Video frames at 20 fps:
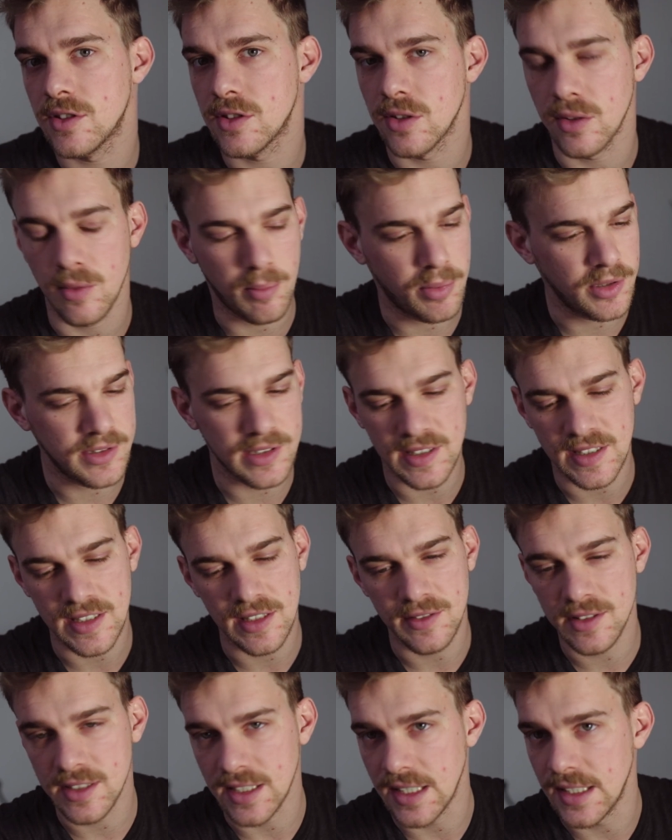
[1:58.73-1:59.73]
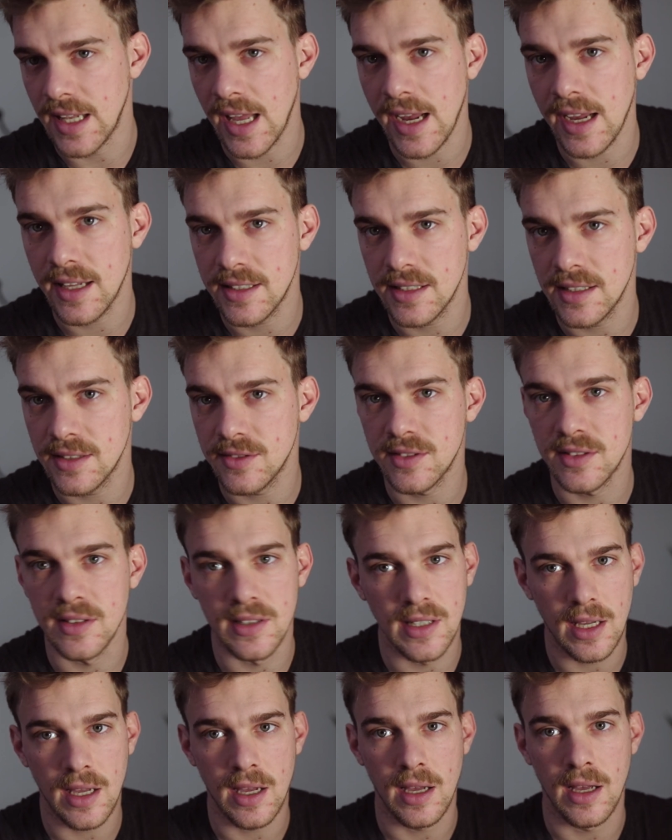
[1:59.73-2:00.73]
so positives and negatives,
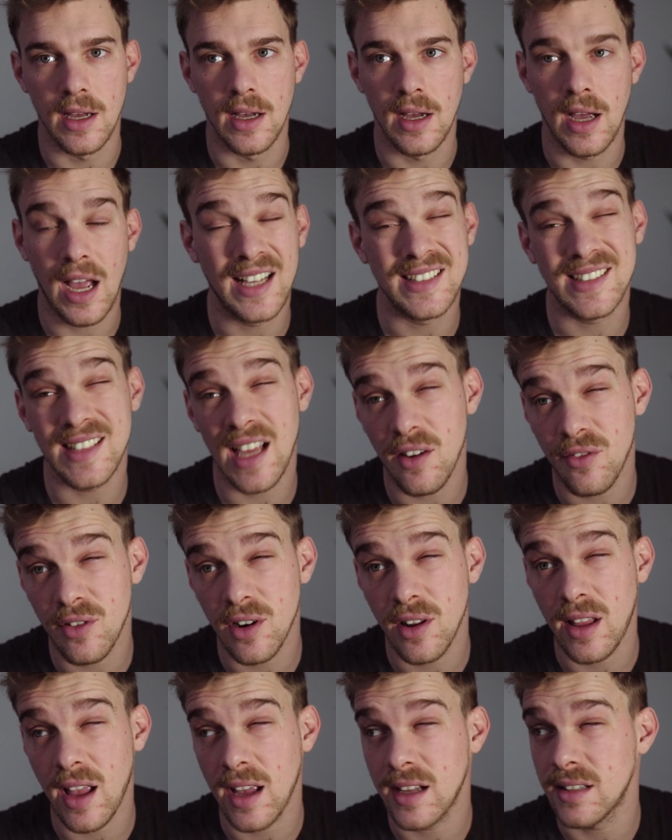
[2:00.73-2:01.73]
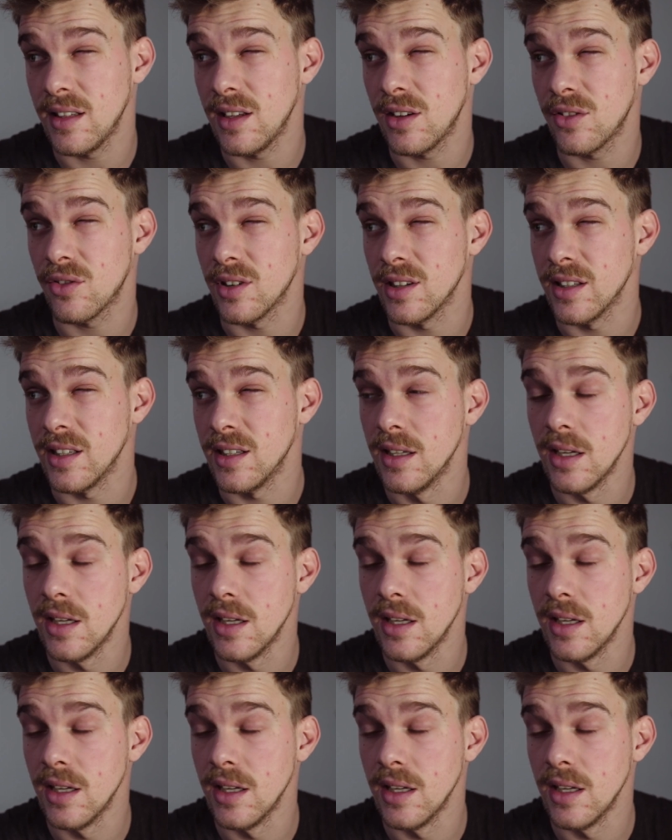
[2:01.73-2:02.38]
as every technique really.